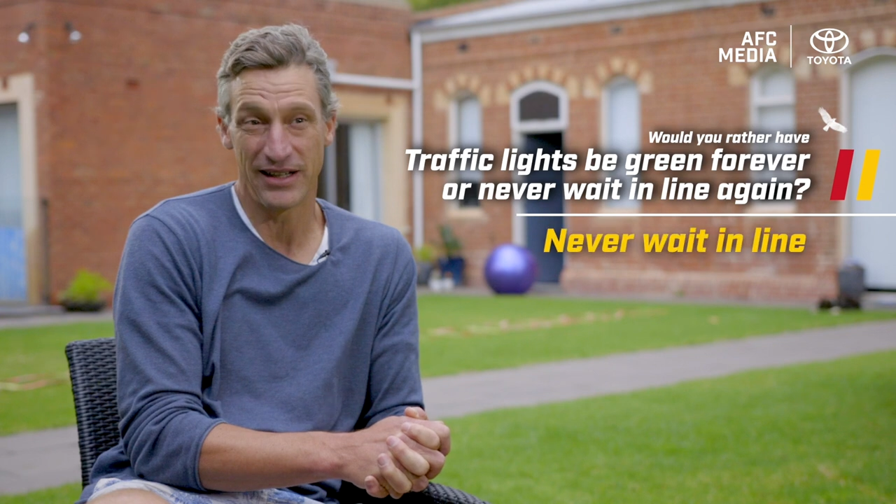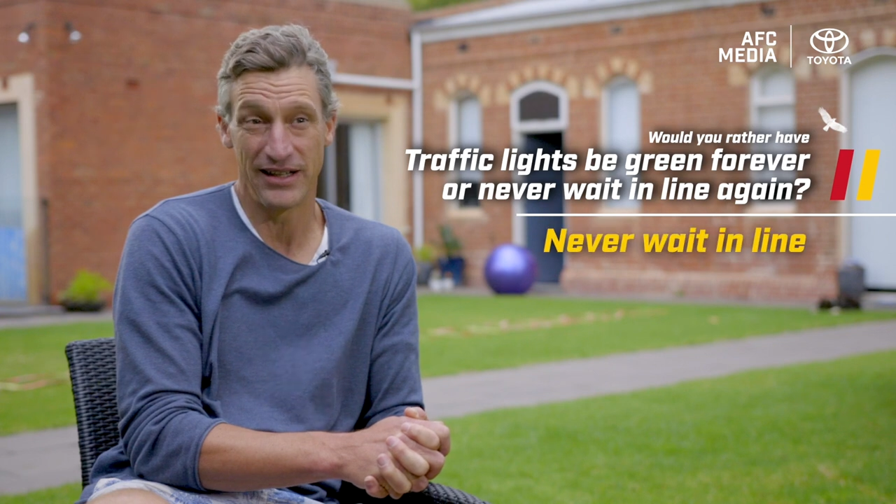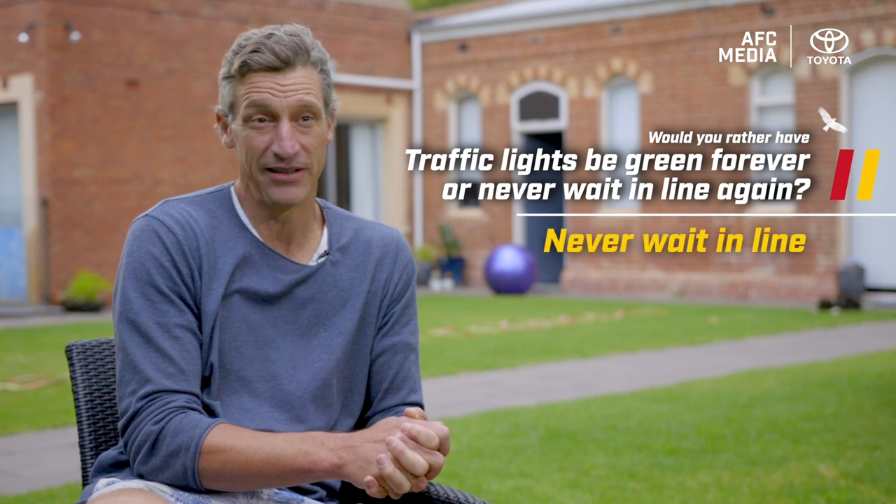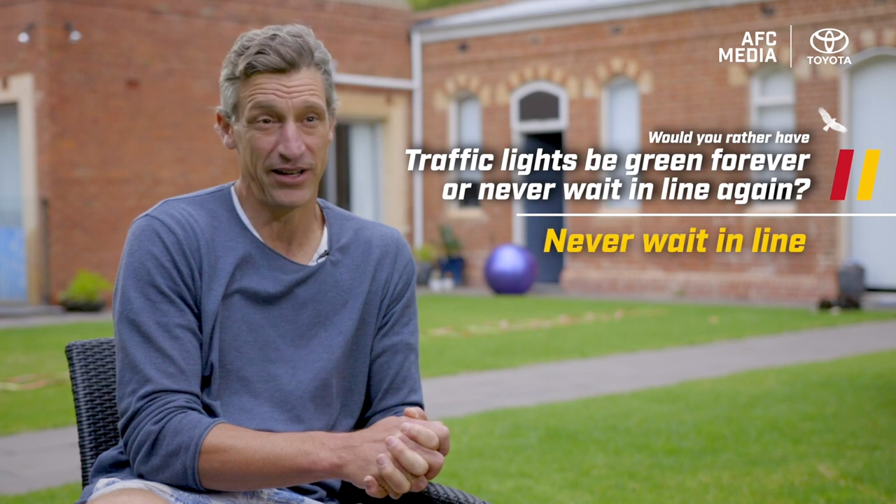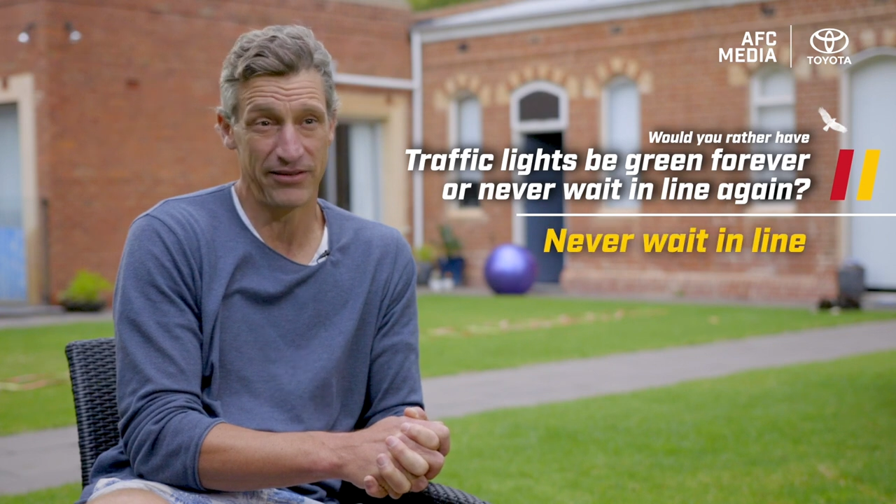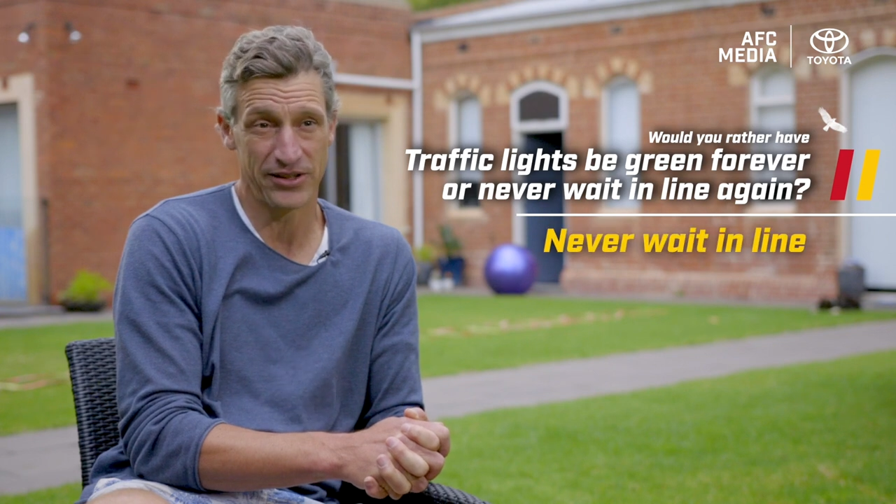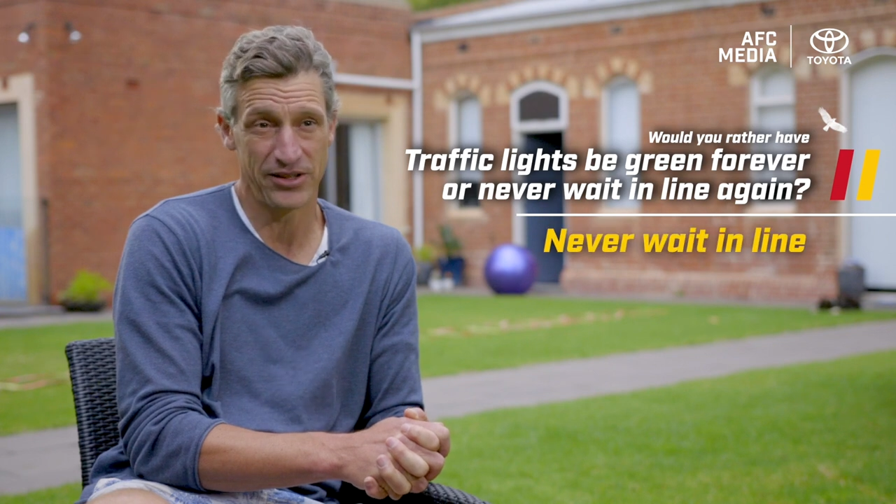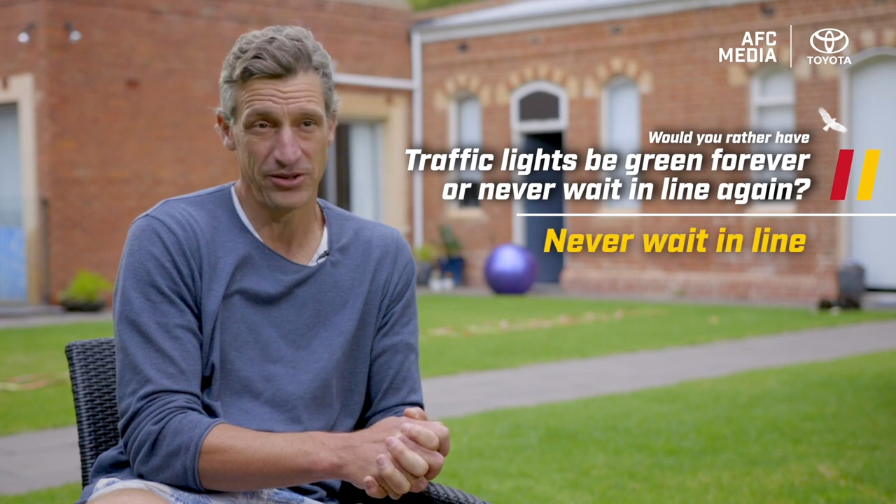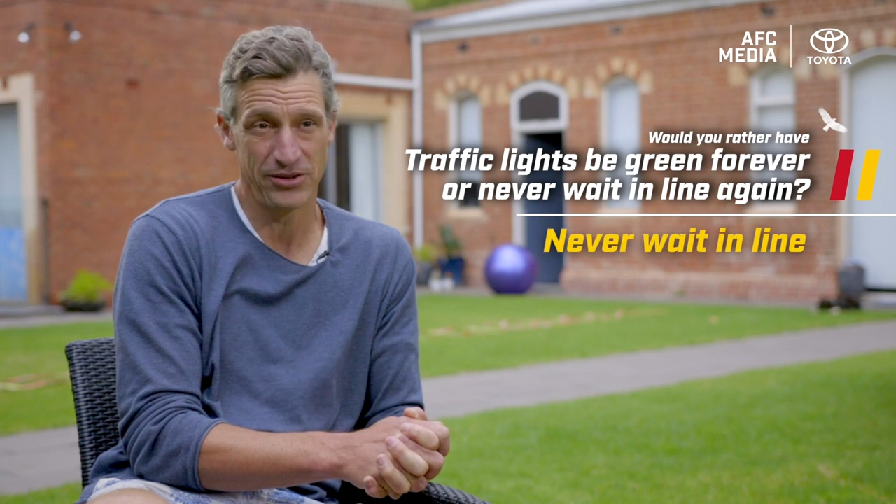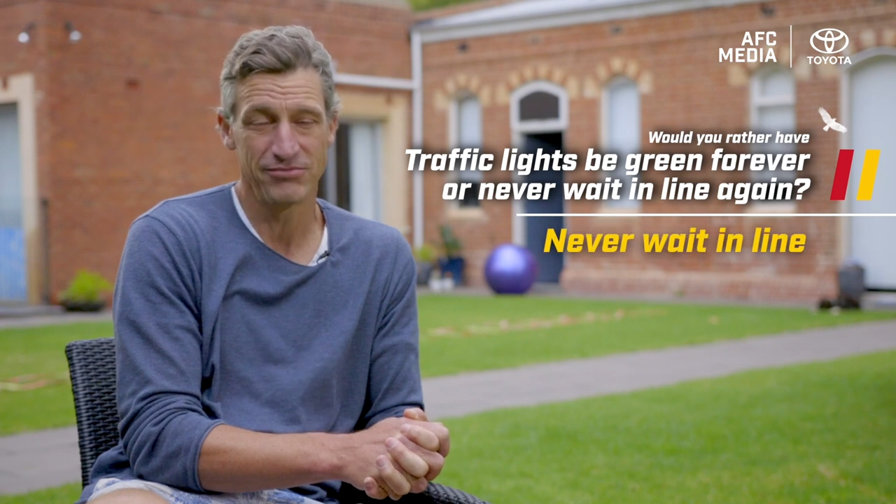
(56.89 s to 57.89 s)
and never have a
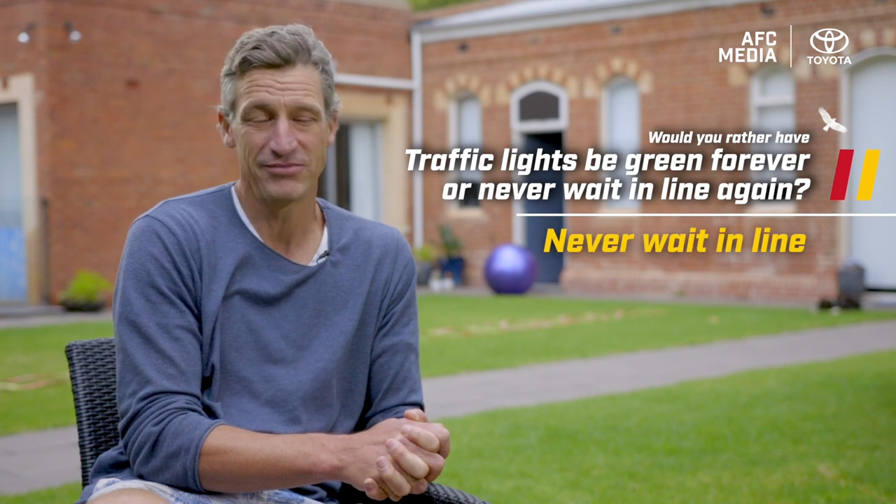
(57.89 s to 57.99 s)
queue.